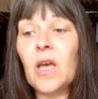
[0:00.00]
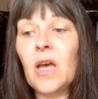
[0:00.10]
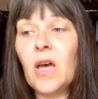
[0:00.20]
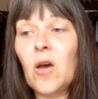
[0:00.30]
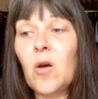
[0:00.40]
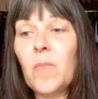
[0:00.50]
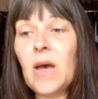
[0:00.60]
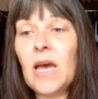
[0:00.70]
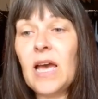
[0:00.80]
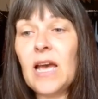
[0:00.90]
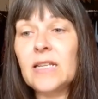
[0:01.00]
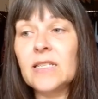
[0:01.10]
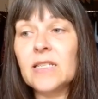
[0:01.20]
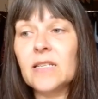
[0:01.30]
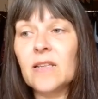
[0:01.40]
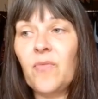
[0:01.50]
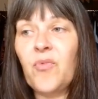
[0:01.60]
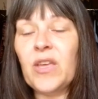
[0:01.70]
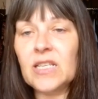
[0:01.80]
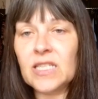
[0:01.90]
And
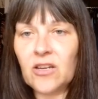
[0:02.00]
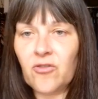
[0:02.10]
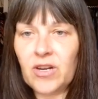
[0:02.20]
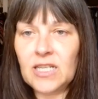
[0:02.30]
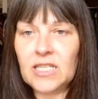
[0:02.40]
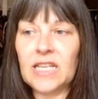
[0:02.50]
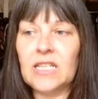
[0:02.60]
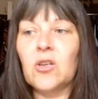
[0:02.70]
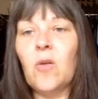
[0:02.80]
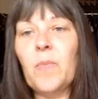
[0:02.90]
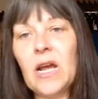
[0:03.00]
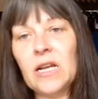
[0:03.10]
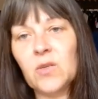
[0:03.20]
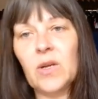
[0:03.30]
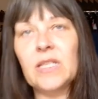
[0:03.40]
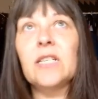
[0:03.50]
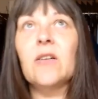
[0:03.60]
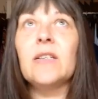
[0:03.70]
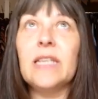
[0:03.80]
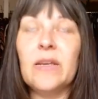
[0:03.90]
things increased, things got better,
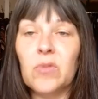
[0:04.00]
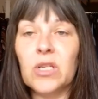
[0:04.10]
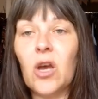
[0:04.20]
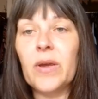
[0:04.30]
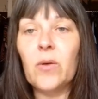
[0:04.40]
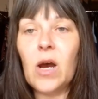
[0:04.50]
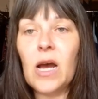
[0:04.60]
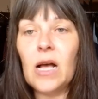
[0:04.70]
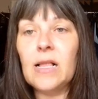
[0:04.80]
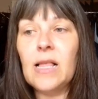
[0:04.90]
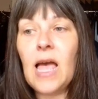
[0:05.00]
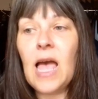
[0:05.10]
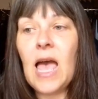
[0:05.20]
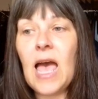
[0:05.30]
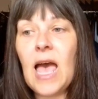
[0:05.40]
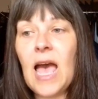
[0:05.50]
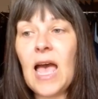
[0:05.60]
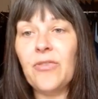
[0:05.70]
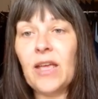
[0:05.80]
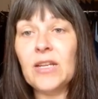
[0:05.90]
2019 was going well,
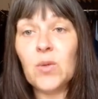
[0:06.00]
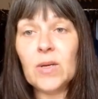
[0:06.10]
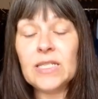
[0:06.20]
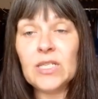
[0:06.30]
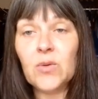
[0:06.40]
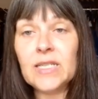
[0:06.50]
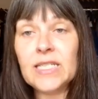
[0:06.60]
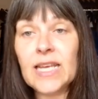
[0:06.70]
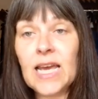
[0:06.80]
and then 2020